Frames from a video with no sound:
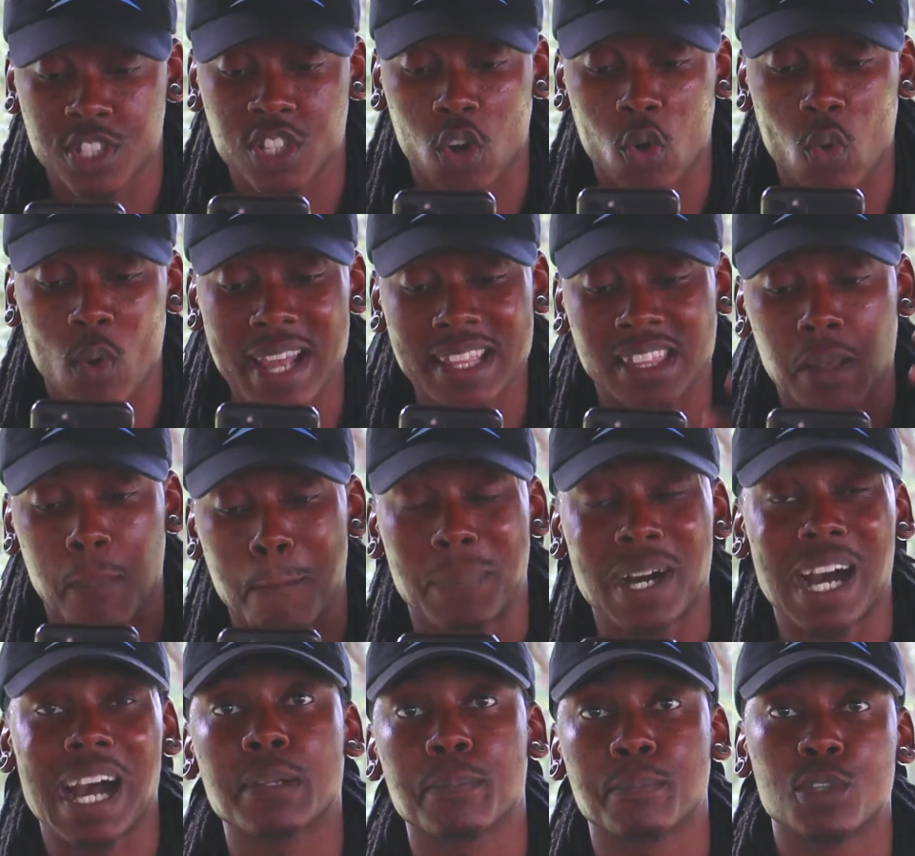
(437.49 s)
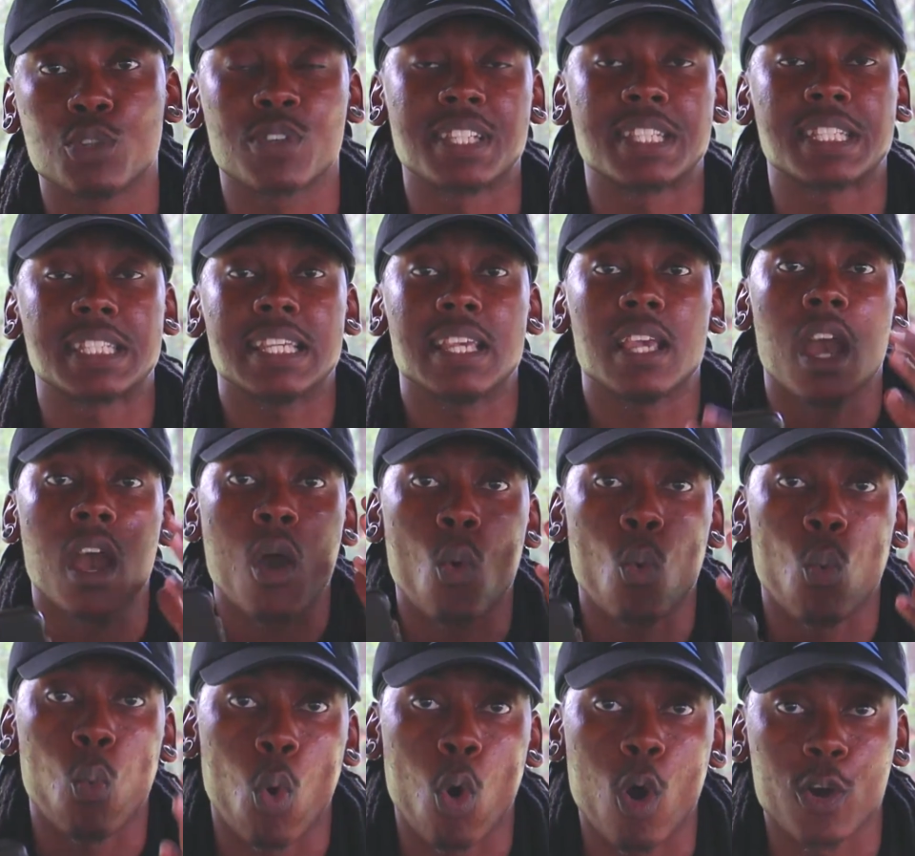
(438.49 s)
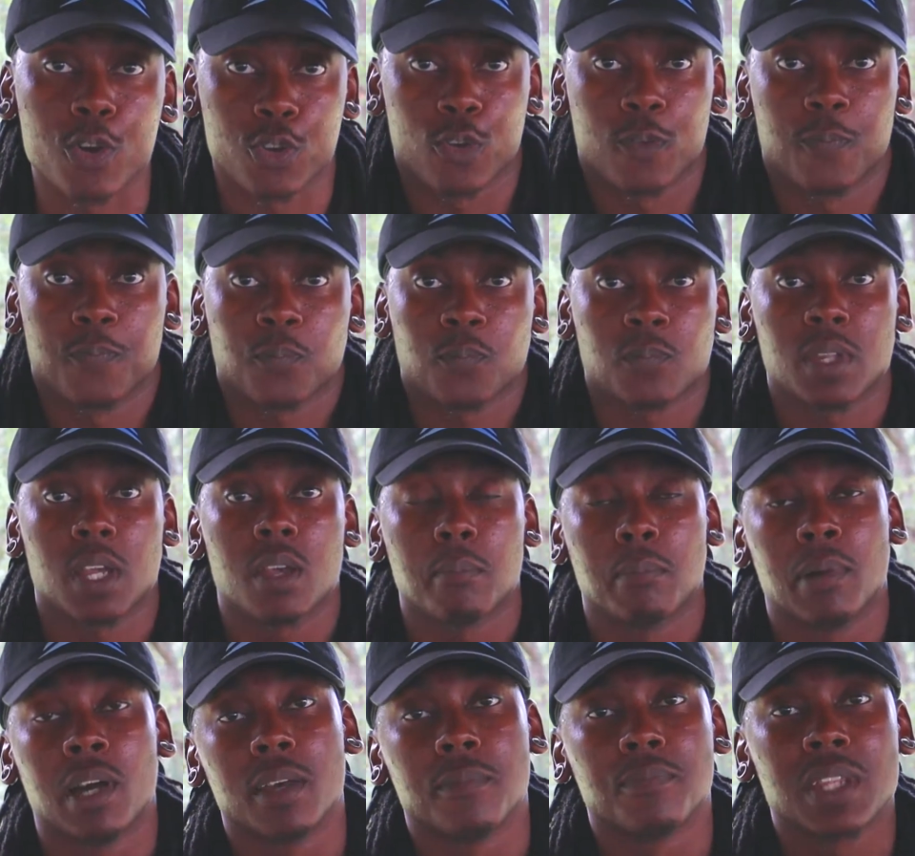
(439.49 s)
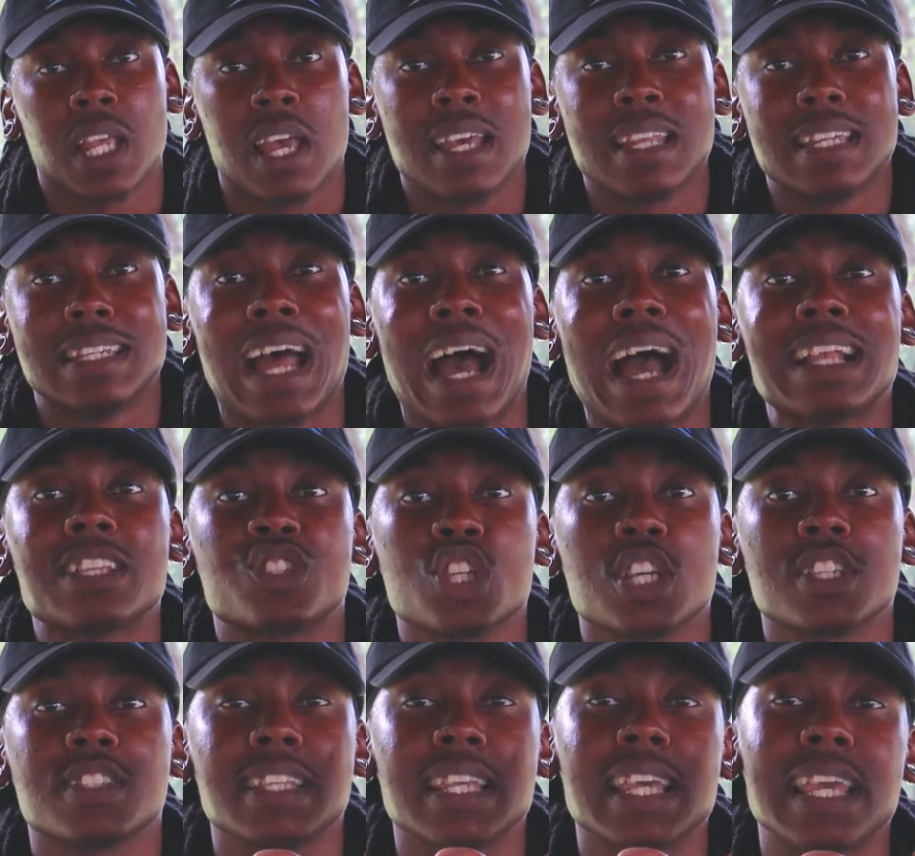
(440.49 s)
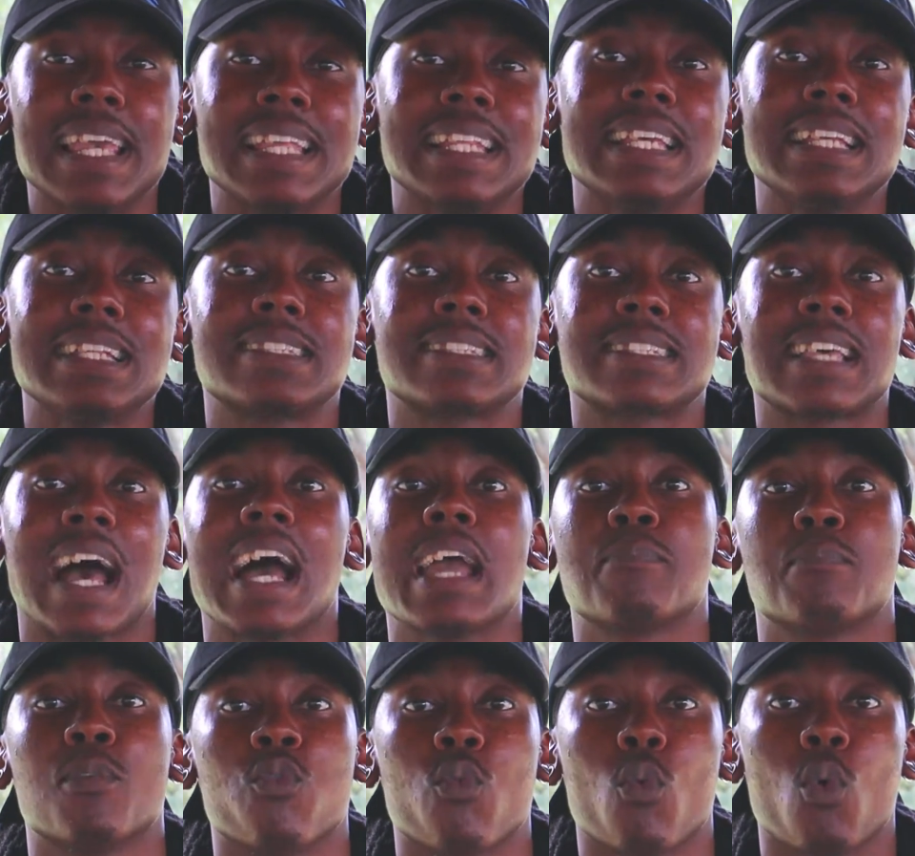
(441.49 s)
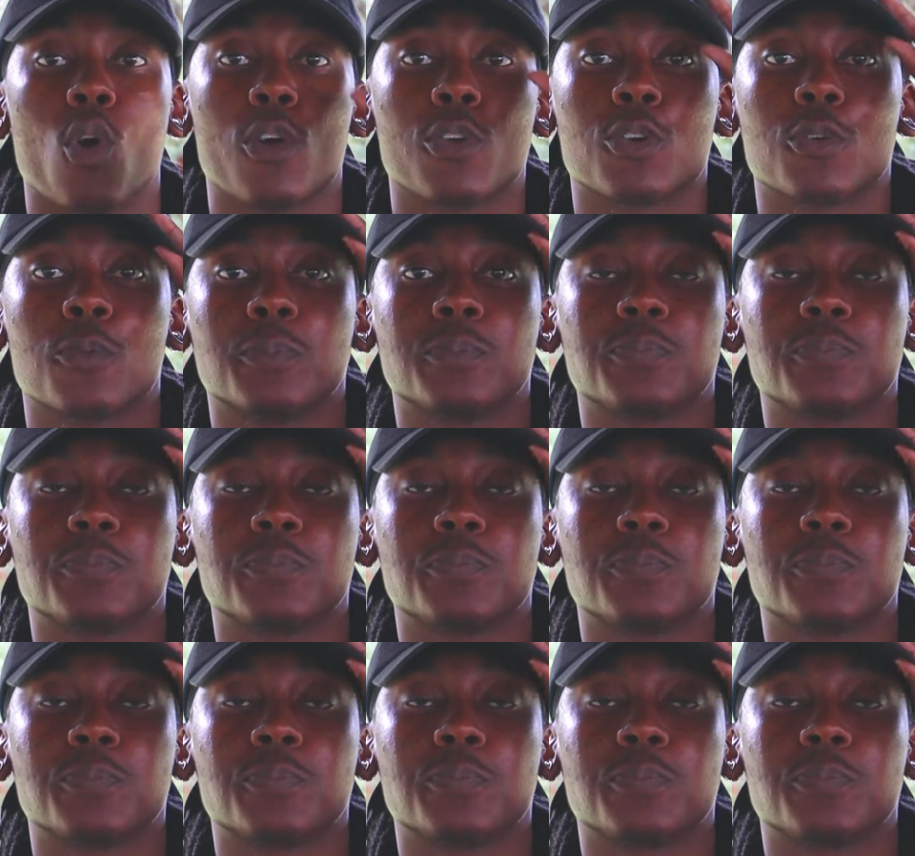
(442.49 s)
So at the bottom you can see water, but not just any type of water.